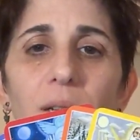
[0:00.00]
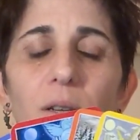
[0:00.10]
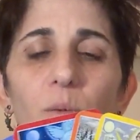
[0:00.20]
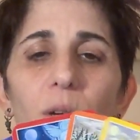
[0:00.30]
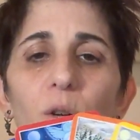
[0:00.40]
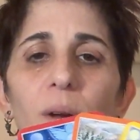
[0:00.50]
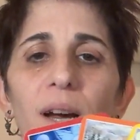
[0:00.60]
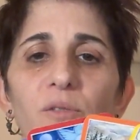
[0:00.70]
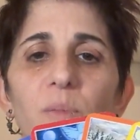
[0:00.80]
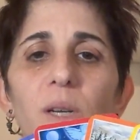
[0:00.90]
So when you
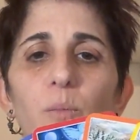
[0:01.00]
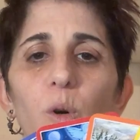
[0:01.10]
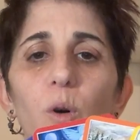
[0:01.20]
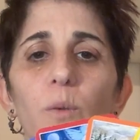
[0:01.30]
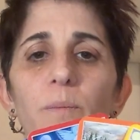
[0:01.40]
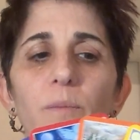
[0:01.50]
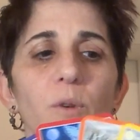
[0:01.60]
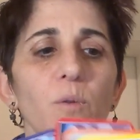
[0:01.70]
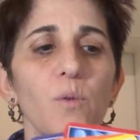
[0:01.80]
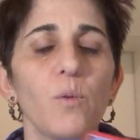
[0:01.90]
have people
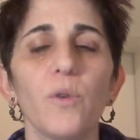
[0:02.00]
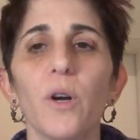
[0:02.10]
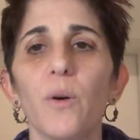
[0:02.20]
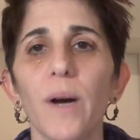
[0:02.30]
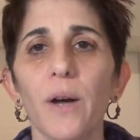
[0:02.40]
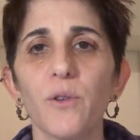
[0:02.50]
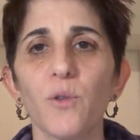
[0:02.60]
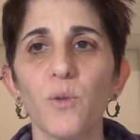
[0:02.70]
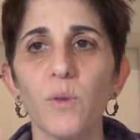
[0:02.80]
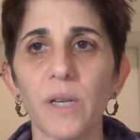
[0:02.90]
who know how
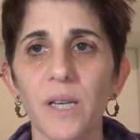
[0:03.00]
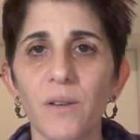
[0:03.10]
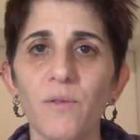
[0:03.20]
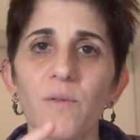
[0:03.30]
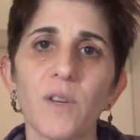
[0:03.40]
to live